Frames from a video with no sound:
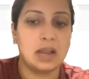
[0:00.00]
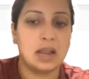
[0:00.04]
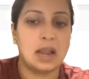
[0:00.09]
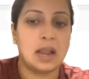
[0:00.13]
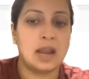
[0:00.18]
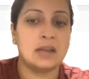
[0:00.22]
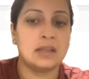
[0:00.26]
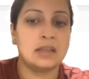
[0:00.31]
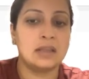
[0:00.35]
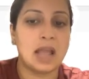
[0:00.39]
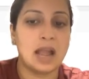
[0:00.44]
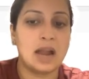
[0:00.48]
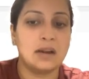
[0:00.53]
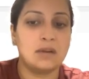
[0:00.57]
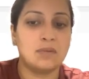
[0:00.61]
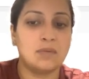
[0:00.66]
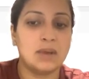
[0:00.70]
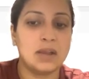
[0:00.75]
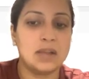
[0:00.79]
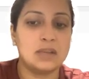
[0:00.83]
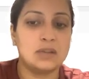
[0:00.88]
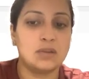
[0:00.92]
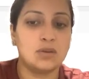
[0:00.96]
And that
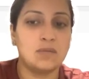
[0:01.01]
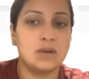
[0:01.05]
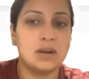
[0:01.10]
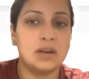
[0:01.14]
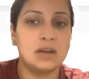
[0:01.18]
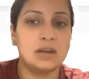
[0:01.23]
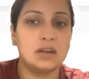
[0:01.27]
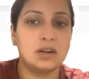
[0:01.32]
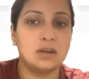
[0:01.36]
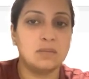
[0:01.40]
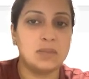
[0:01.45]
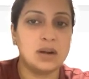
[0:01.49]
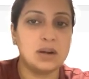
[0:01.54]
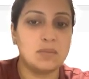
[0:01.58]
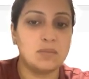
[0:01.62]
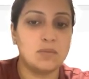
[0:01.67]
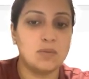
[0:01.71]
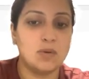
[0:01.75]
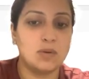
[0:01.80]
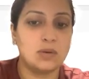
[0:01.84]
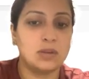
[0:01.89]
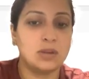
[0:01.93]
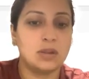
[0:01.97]
ways you will increment
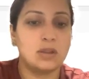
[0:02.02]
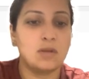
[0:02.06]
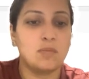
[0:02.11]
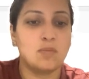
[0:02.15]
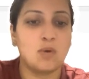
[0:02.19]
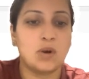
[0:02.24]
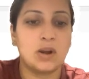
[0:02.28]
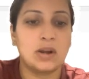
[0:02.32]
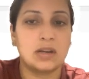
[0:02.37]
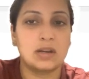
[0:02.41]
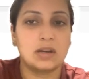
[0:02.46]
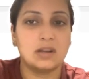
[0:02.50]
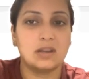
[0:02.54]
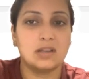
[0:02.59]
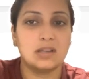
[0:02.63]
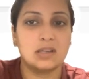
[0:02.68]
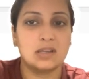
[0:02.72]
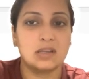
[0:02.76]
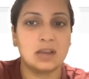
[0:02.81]
both the pointers